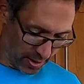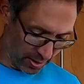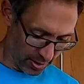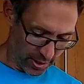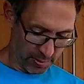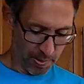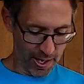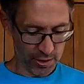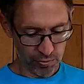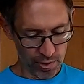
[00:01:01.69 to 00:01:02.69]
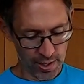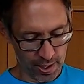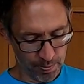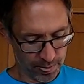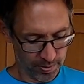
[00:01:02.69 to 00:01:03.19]
So this packed right
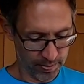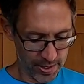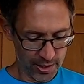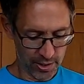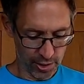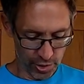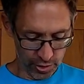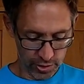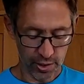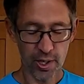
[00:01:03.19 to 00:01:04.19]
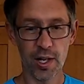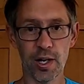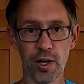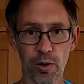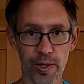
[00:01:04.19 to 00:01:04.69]
up into the hood
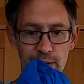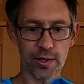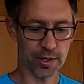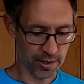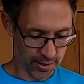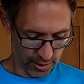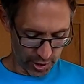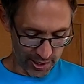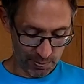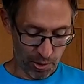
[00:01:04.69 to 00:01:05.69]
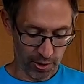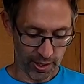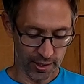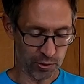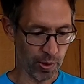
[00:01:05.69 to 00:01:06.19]
or into the chest
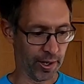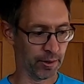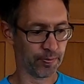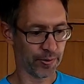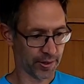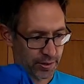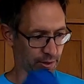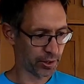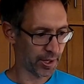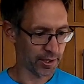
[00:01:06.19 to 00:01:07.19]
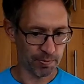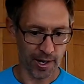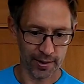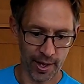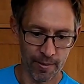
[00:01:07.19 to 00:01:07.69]
pocket as well. So I'll show you how to
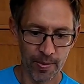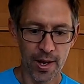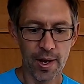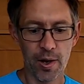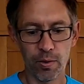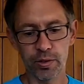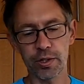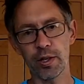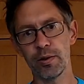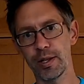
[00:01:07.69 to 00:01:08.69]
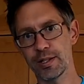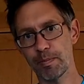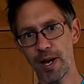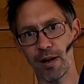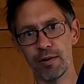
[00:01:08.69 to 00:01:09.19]
pack that. Also is a
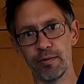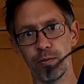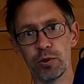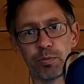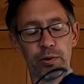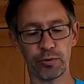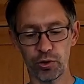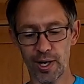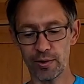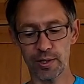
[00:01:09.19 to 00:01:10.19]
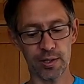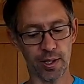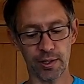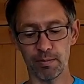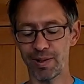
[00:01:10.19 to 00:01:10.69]
pair of waterproof trousers.
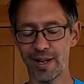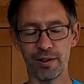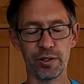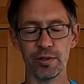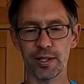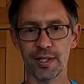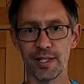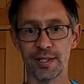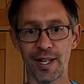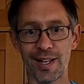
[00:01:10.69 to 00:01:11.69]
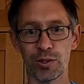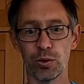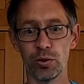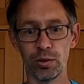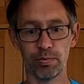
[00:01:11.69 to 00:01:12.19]
I don't plan on using these at
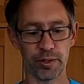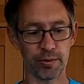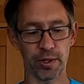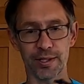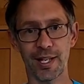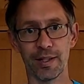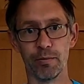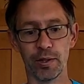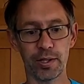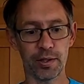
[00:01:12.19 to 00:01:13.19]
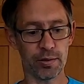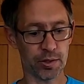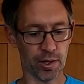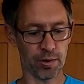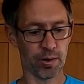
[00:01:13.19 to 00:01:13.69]
all, but you've got to take them with you.
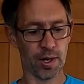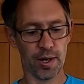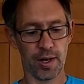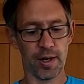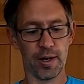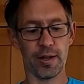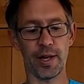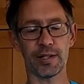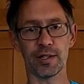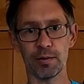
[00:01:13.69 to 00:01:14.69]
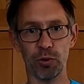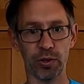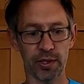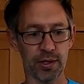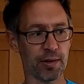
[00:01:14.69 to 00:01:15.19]
So that's the
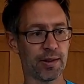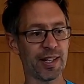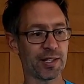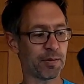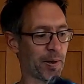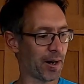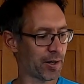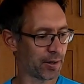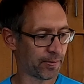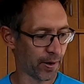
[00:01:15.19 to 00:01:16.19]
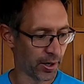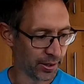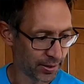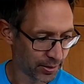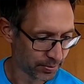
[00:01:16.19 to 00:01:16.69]
smallest, thinnest pair I could find.